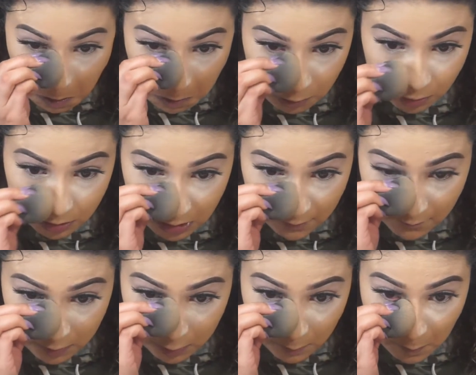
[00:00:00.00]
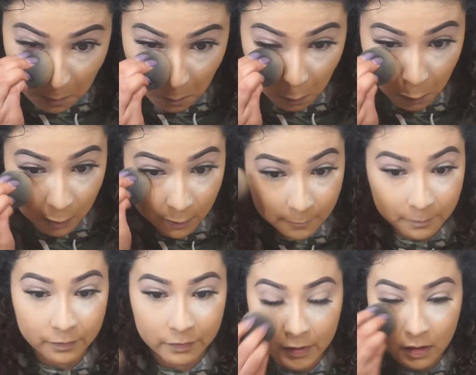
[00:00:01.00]
just to give it a little bit more
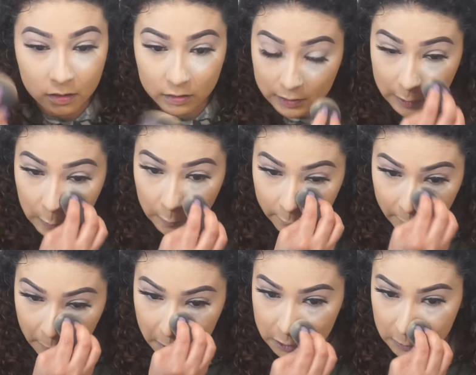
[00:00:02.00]
coverage.